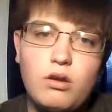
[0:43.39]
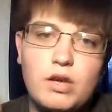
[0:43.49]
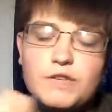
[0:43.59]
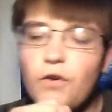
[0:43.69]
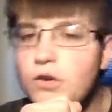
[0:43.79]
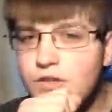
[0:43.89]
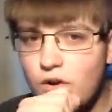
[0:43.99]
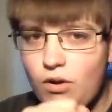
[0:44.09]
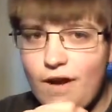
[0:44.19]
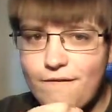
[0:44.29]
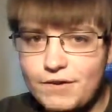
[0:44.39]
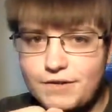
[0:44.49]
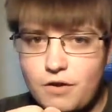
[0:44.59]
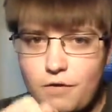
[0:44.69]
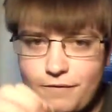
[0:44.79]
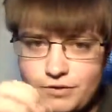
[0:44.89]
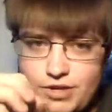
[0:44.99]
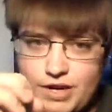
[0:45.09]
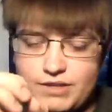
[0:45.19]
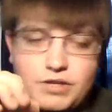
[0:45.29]
as far as the graphics go for
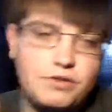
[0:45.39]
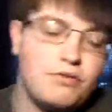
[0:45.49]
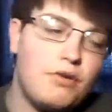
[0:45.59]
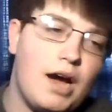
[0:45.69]
Jak II,